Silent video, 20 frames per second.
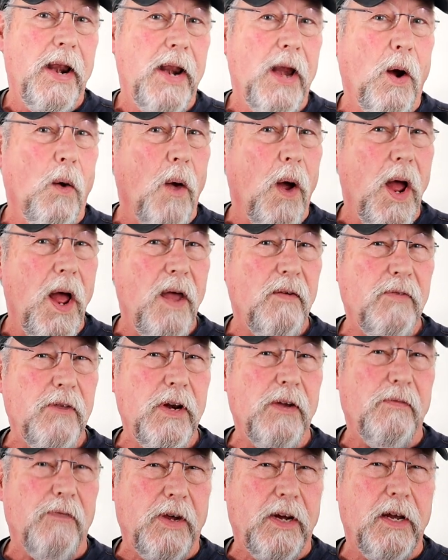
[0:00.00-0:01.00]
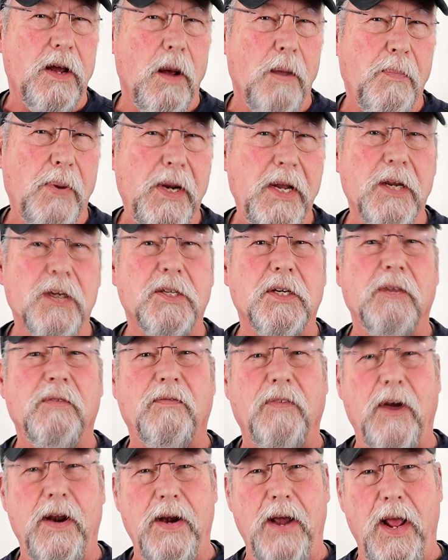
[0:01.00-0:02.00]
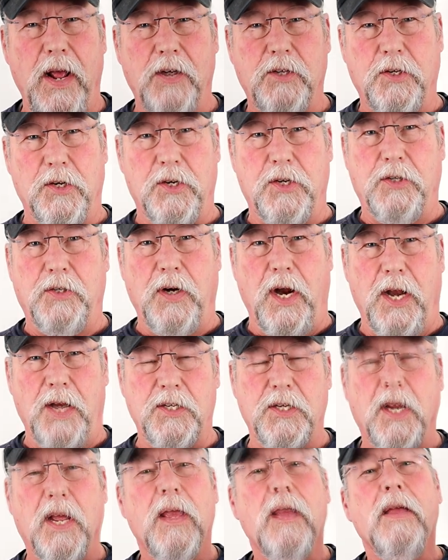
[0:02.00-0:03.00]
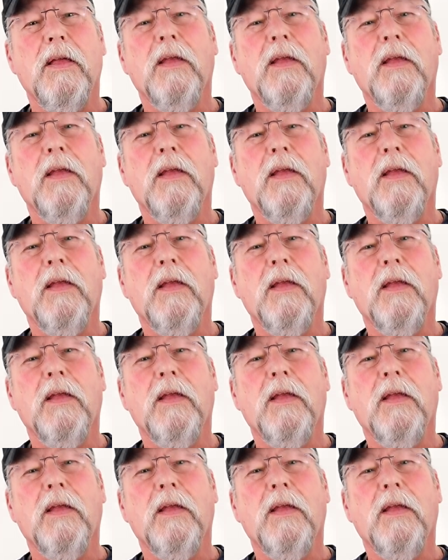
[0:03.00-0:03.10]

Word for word: Now, often if a company is in financial stress,